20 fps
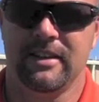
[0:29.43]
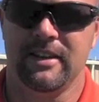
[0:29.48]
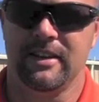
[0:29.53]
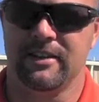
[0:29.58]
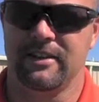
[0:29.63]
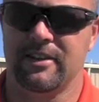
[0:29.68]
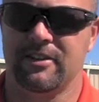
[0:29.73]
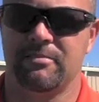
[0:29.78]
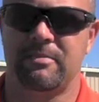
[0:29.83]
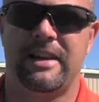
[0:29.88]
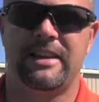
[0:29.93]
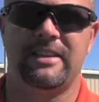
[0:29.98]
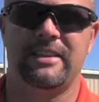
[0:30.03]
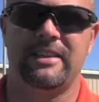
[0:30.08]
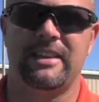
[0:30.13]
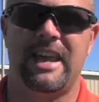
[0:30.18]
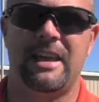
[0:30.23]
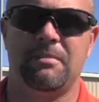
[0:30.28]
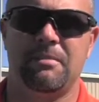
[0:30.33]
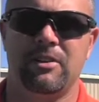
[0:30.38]
It does make the
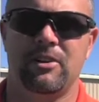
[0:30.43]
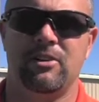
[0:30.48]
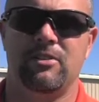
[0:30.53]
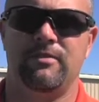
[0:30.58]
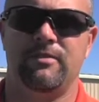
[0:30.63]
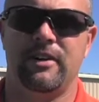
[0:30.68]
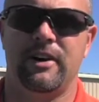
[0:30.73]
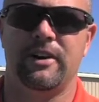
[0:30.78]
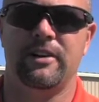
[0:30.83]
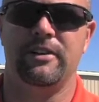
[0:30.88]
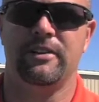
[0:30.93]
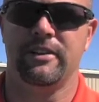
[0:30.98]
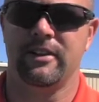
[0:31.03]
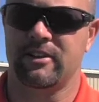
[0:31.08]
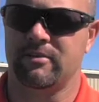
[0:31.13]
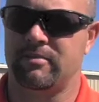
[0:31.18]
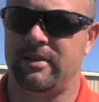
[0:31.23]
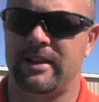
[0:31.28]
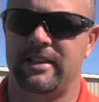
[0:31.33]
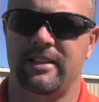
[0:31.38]
game a little funner. It
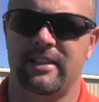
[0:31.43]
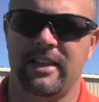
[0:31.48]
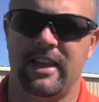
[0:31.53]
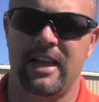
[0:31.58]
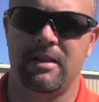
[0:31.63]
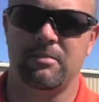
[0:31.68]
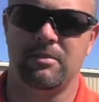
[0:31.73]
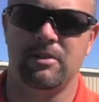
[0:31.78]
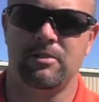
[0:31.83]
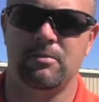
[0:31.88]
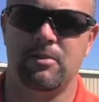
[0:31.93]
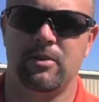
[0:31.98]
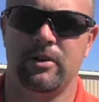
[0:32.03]
does make the game a little